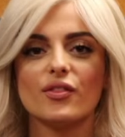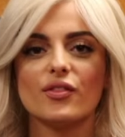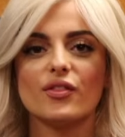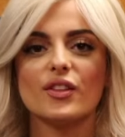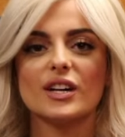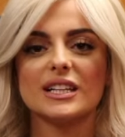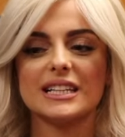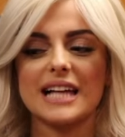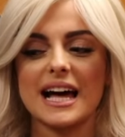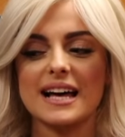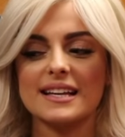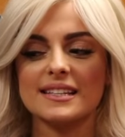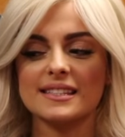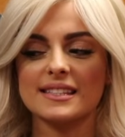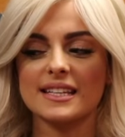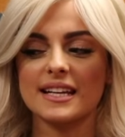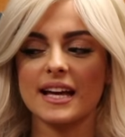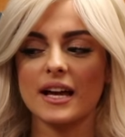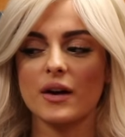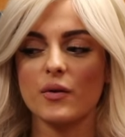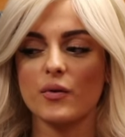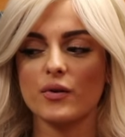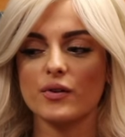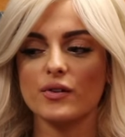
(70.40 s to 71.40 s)
The last thing
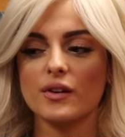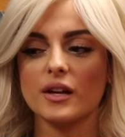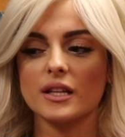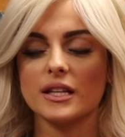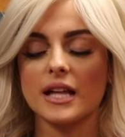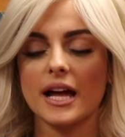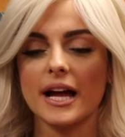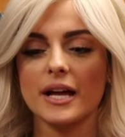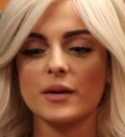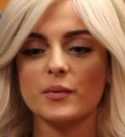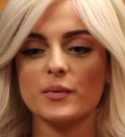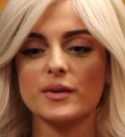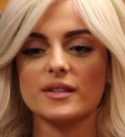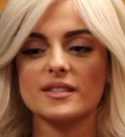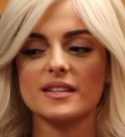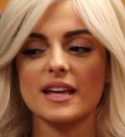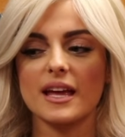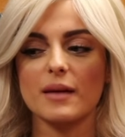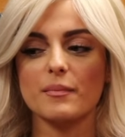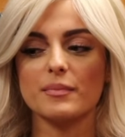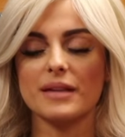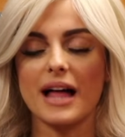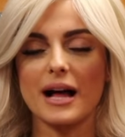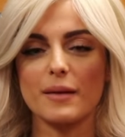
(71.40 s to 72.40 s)
I ordered online was
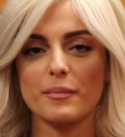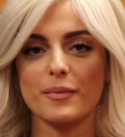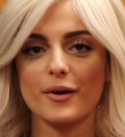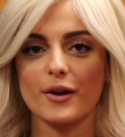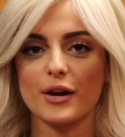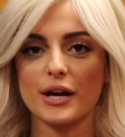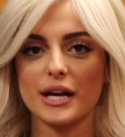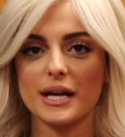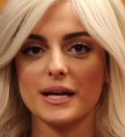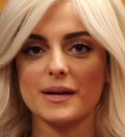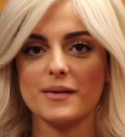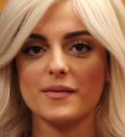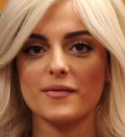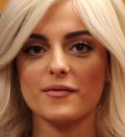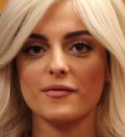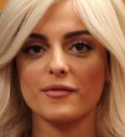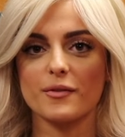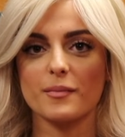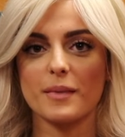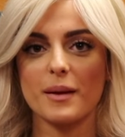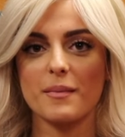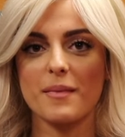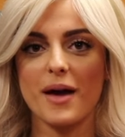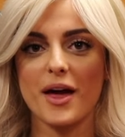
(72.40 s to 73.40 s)
a BlackBerry for
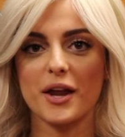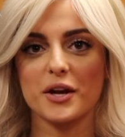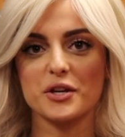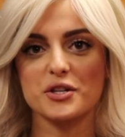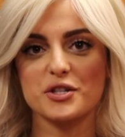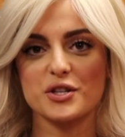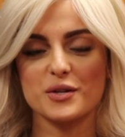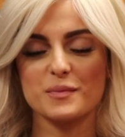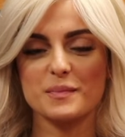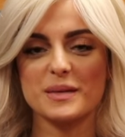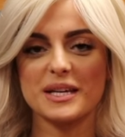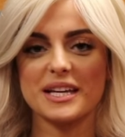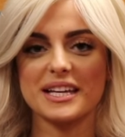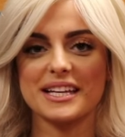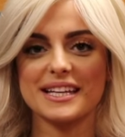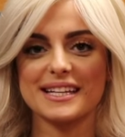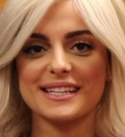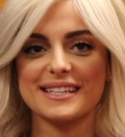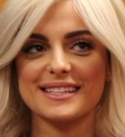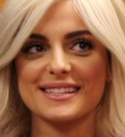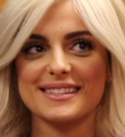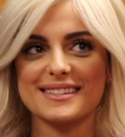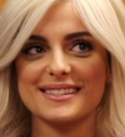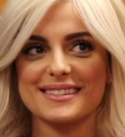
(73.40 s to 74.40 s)
my manager
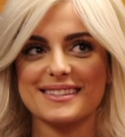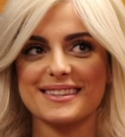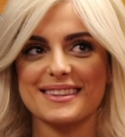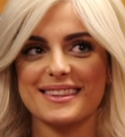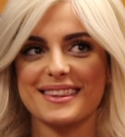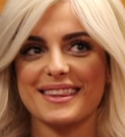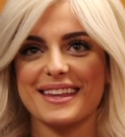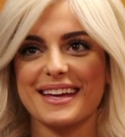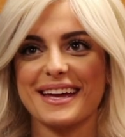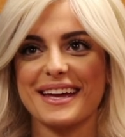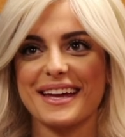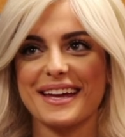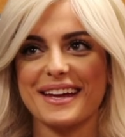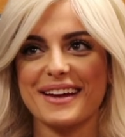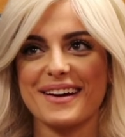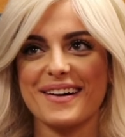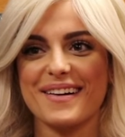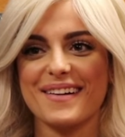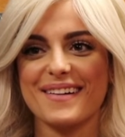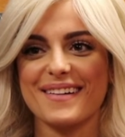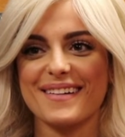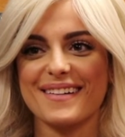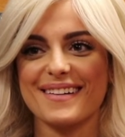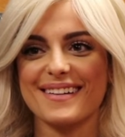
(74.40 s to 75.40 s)
because they
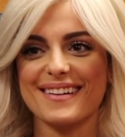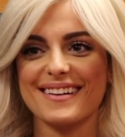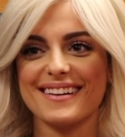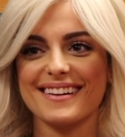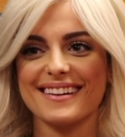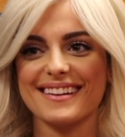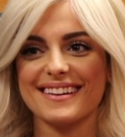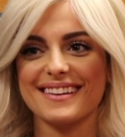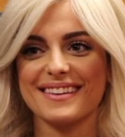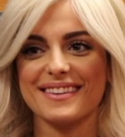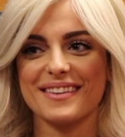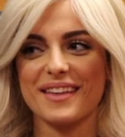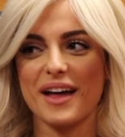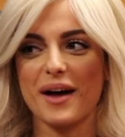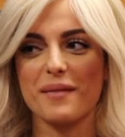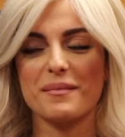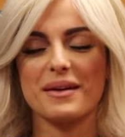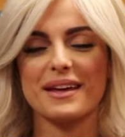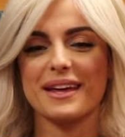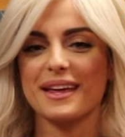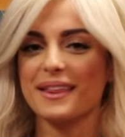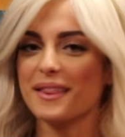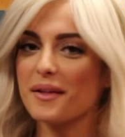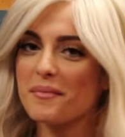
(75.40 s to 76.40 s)
are not
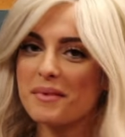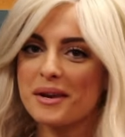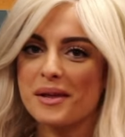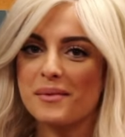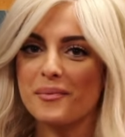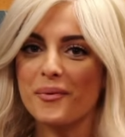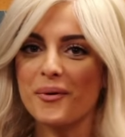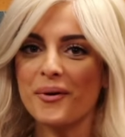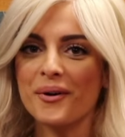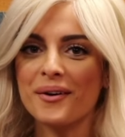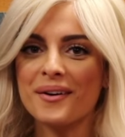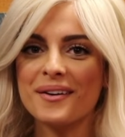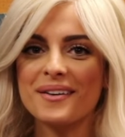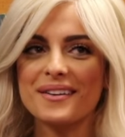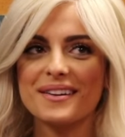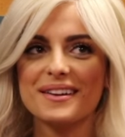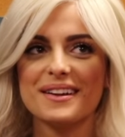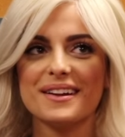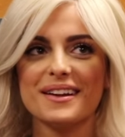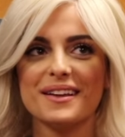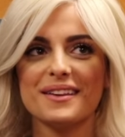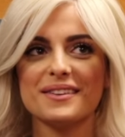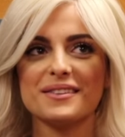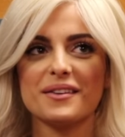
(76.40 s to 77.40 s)
making them anymore,
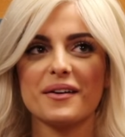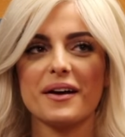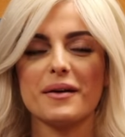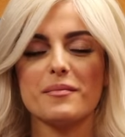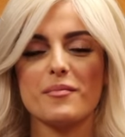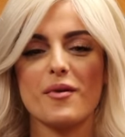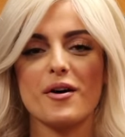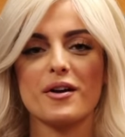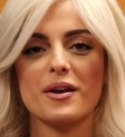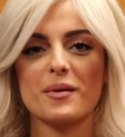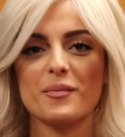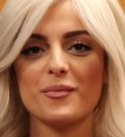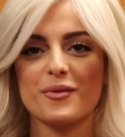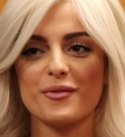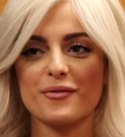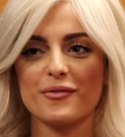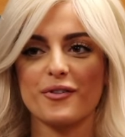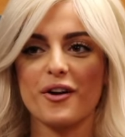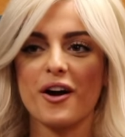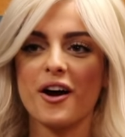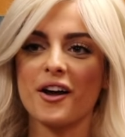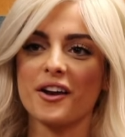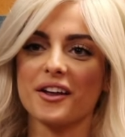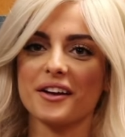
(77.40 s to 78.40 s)
so I bought him one for
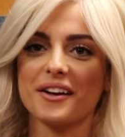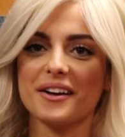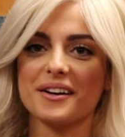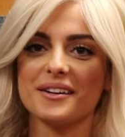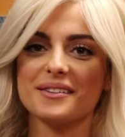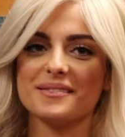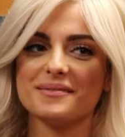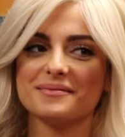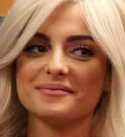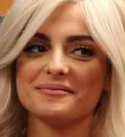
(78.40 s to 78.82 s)
Hanukkah.